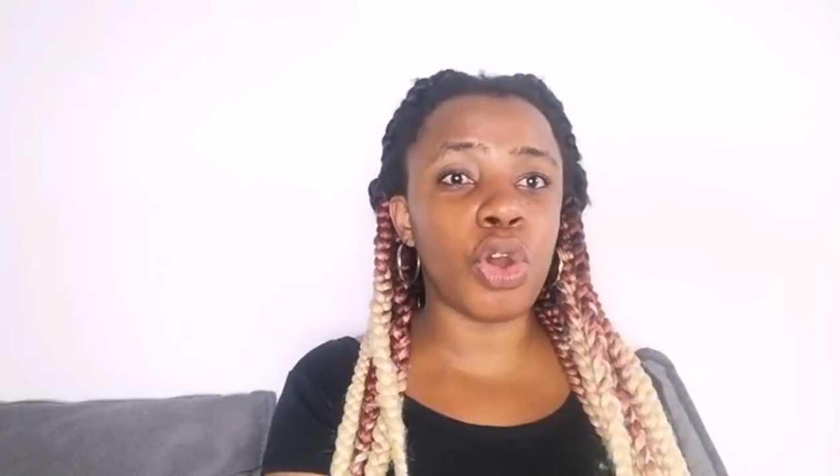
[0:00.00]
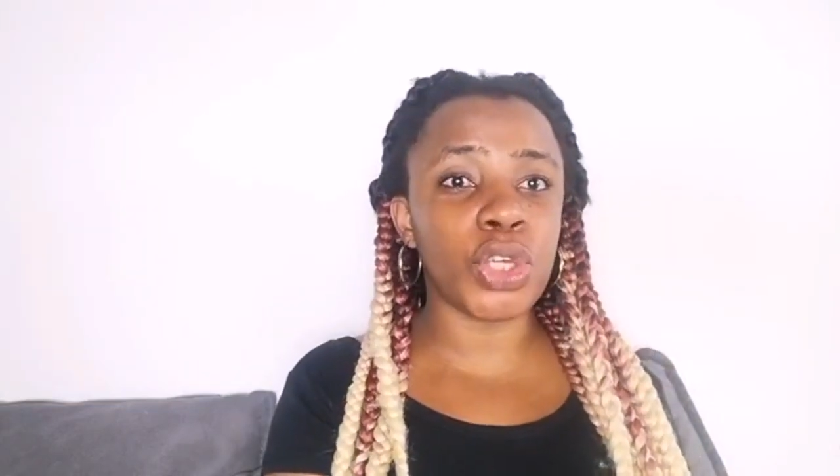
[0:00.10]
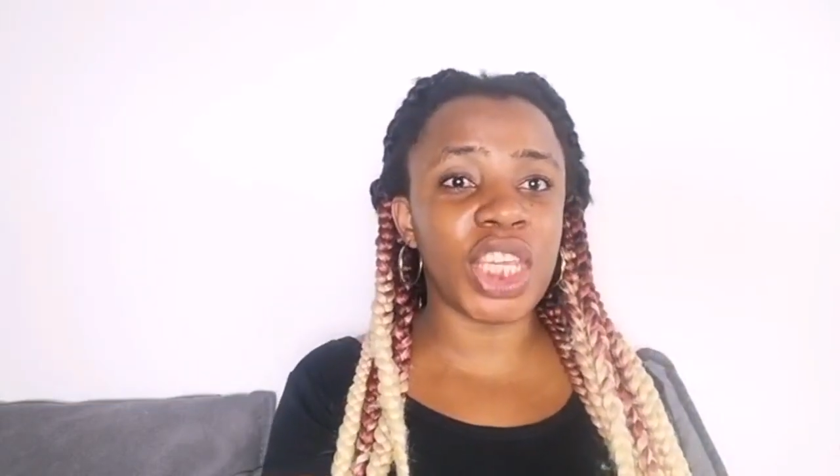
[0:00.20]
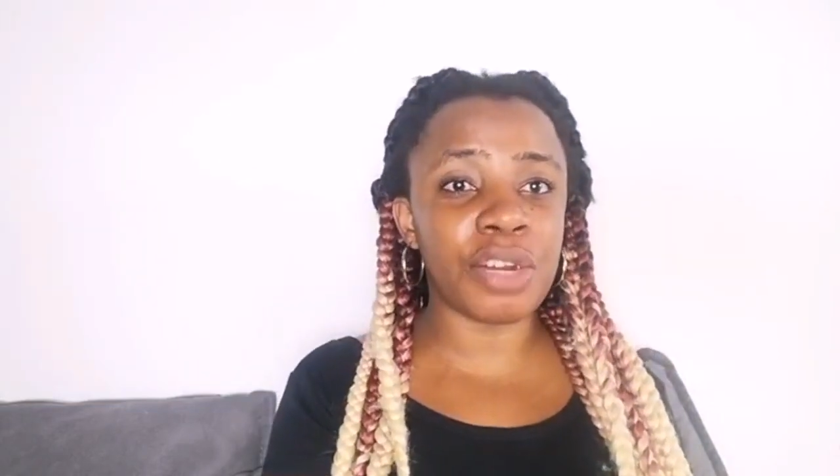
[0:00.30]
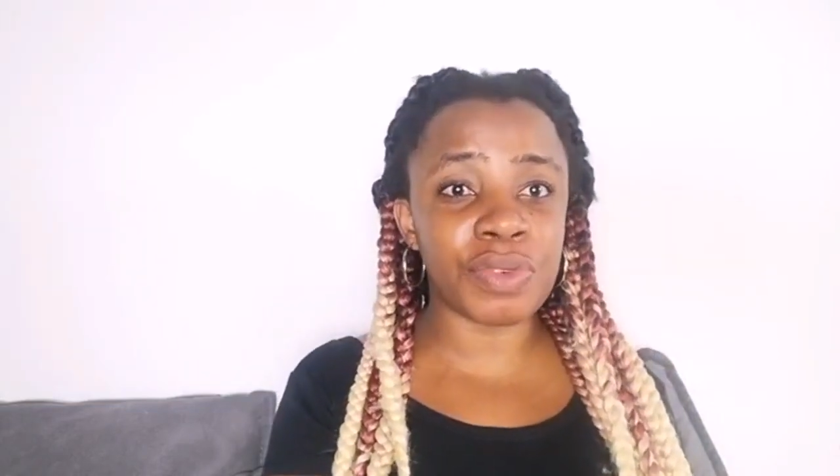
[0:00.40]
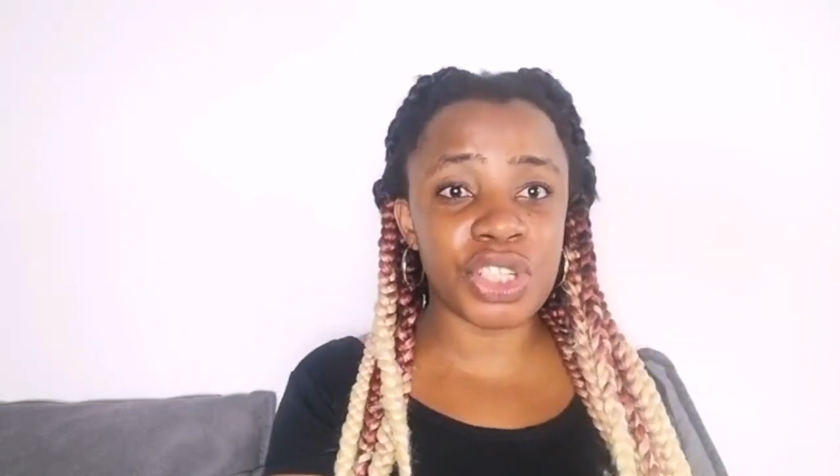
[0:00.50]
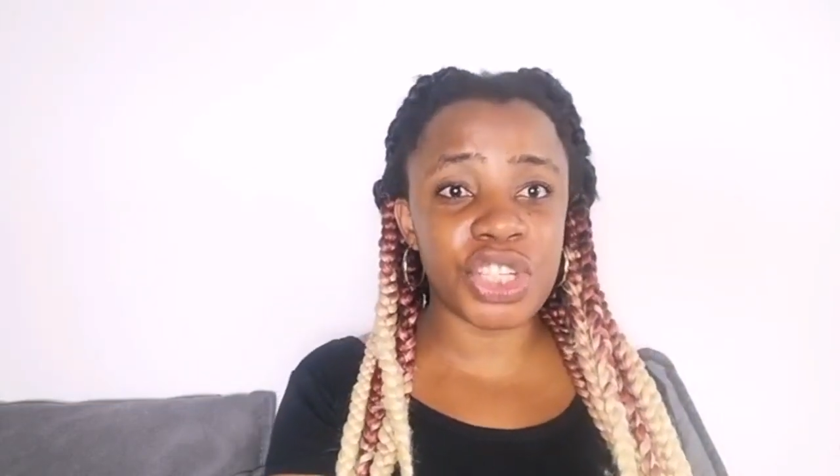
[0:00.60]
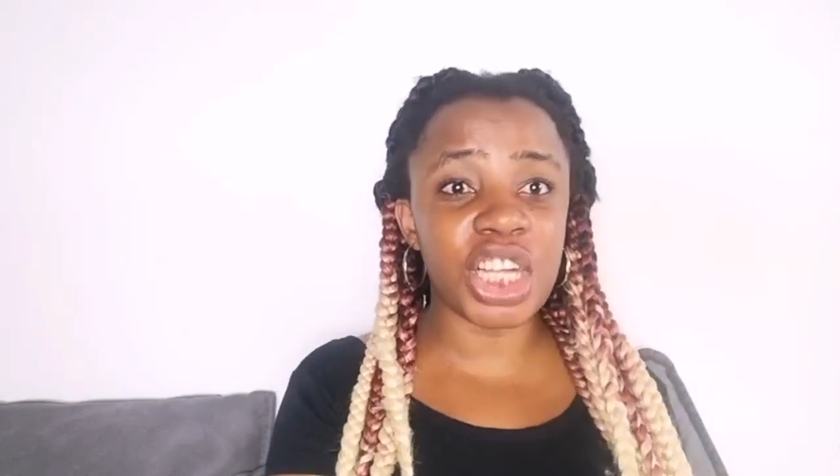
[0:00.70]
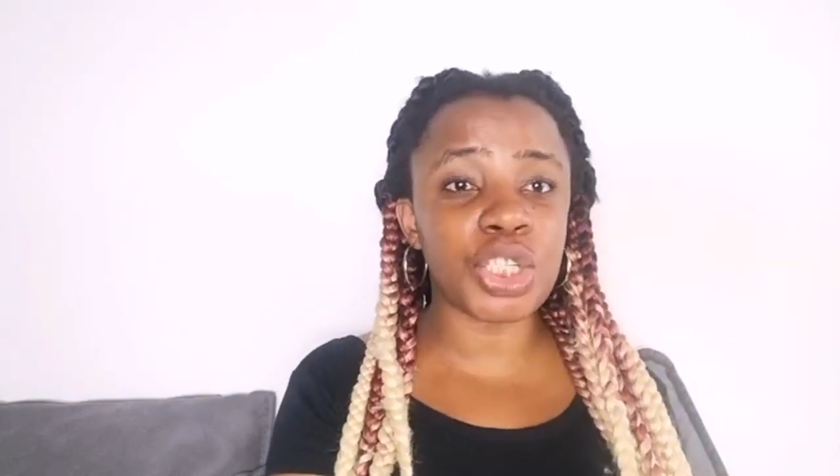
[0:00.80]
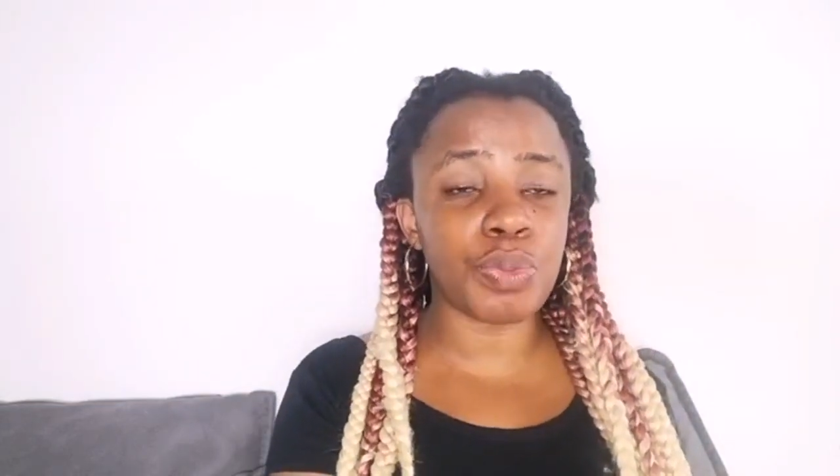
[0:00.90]
or you can
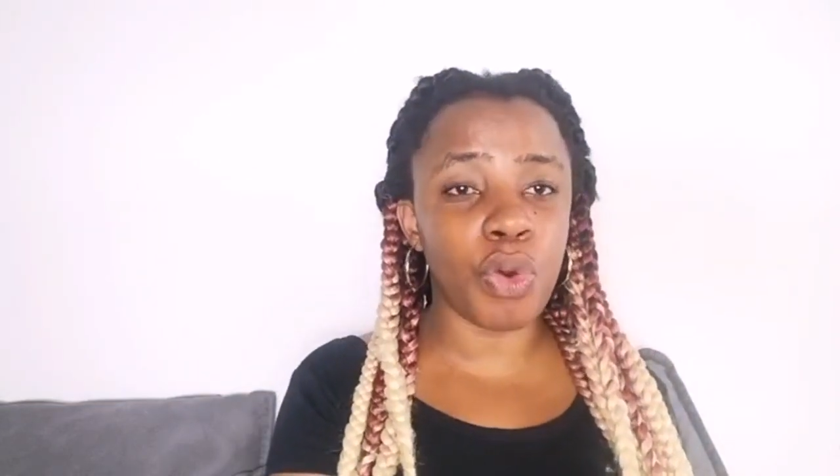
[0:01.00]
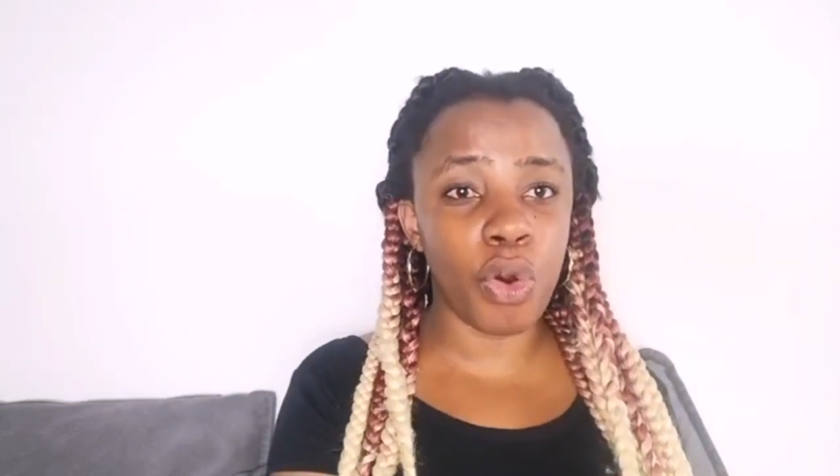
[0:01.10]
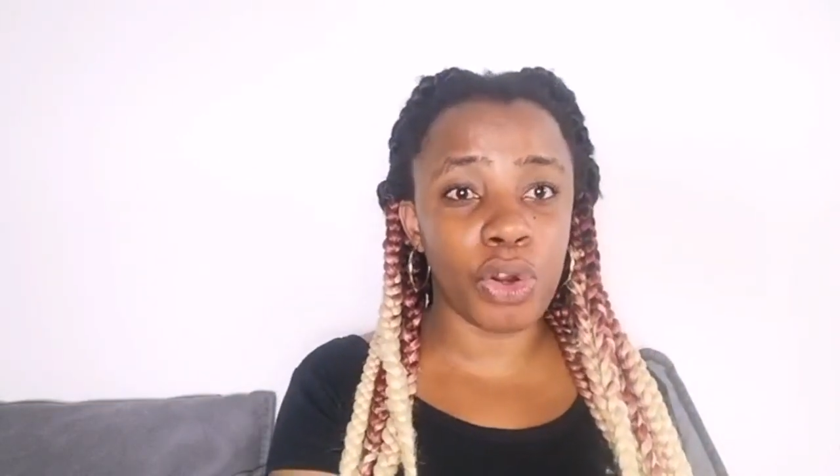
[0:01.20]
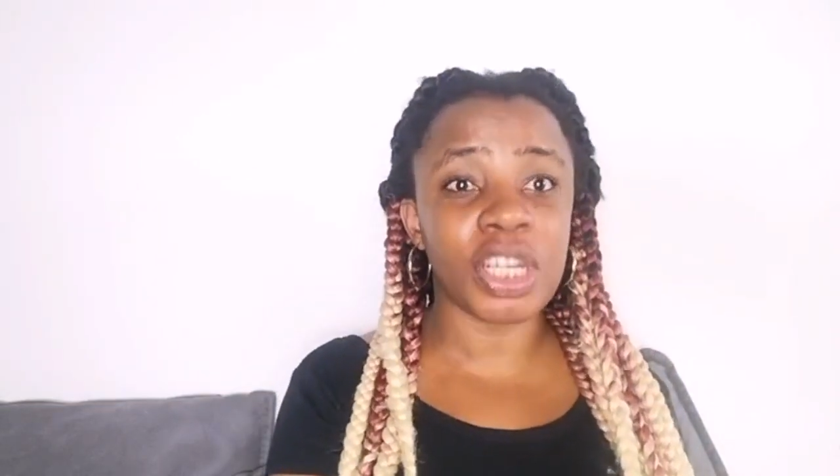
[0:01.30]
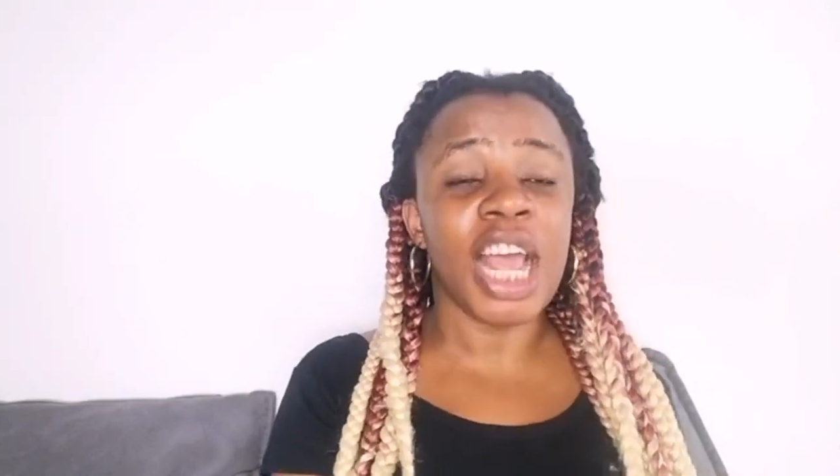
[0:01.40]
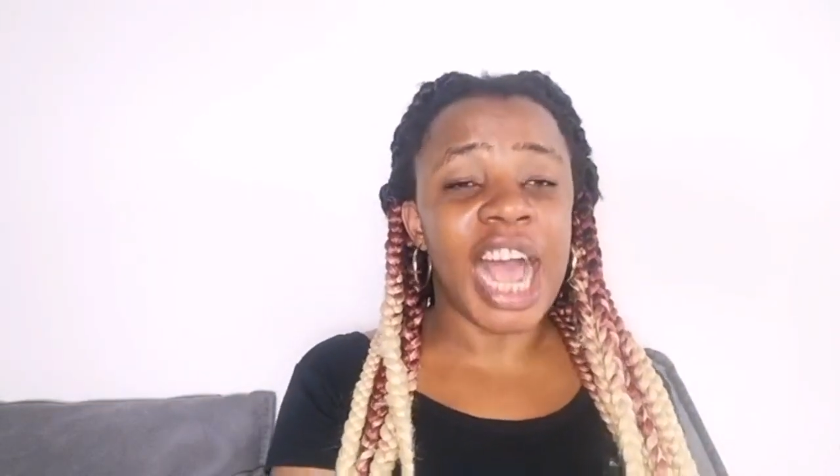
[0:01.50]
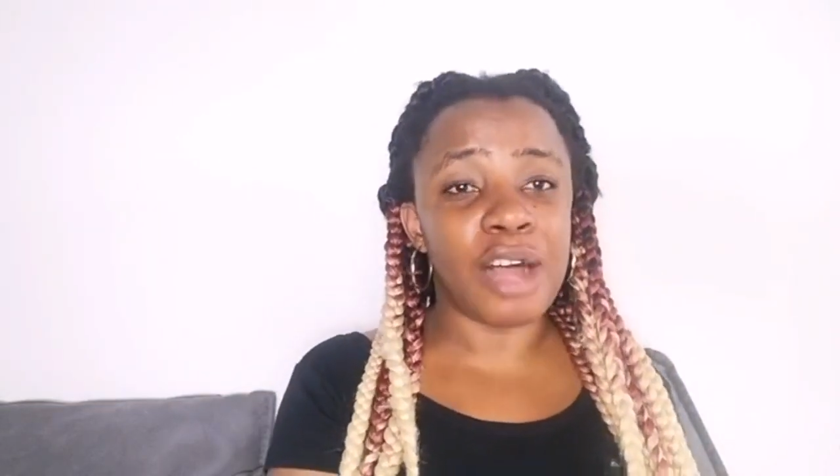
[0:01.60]
research more on